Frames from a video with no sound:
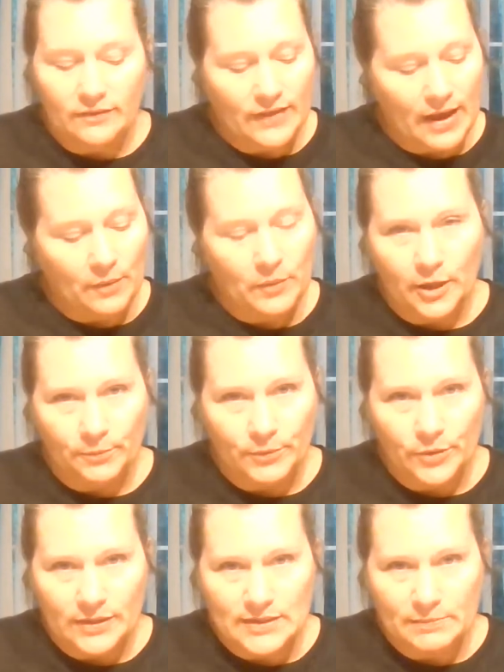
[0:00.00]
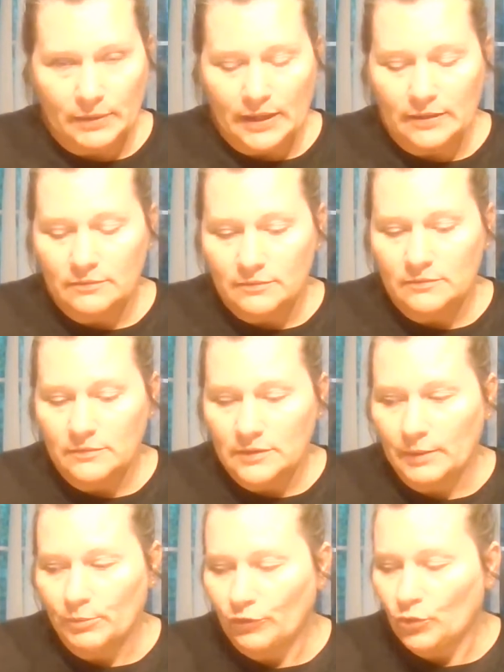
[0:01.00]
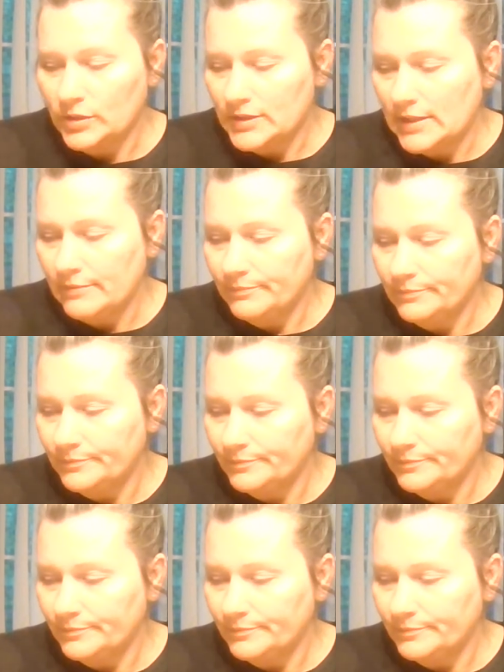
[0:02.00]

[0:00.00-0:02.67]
that will help you explain number 14.